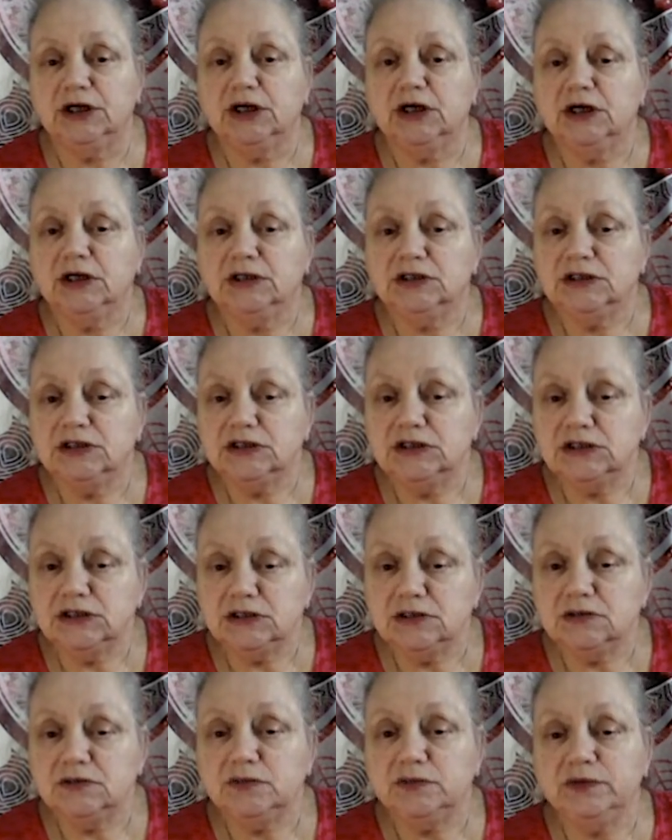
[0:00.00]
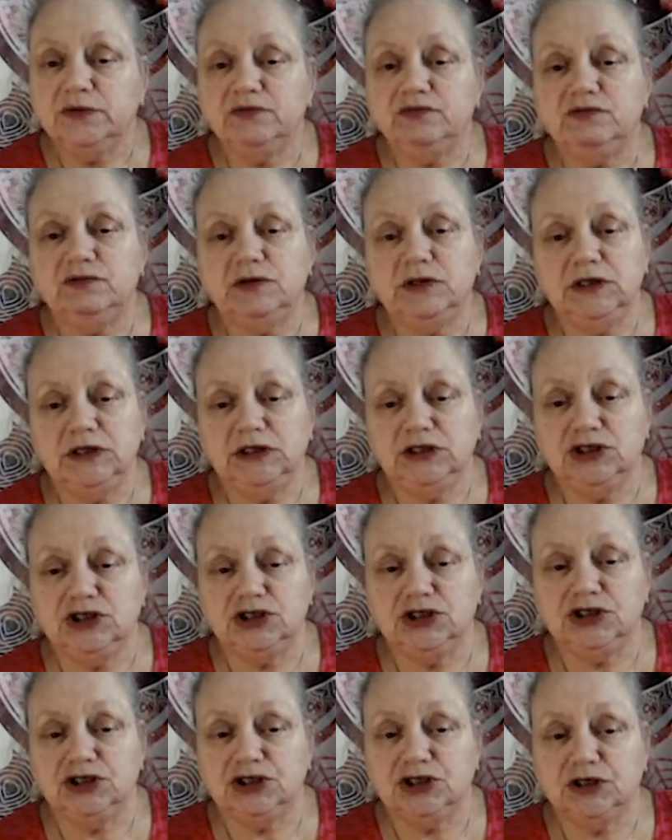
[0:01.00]
to deal with
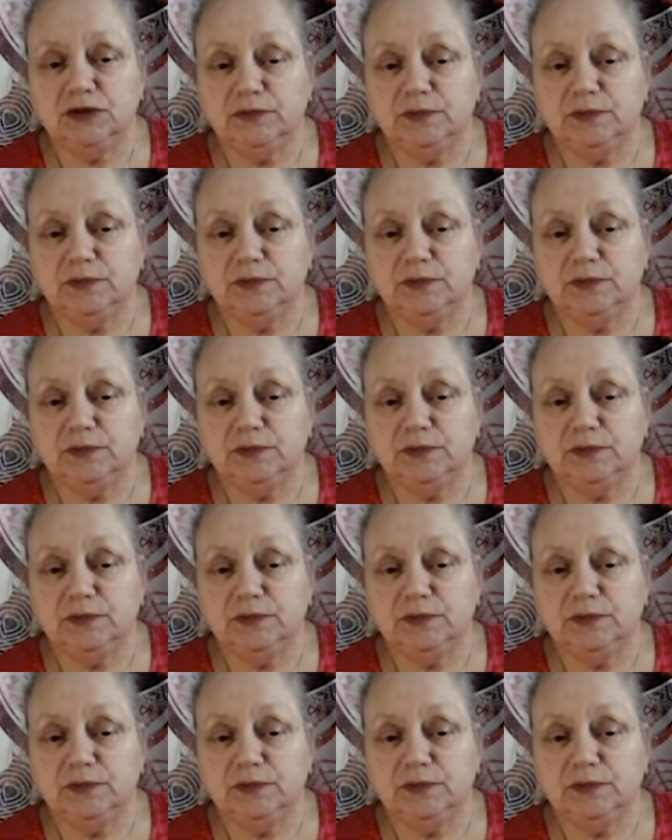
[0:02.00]
relationship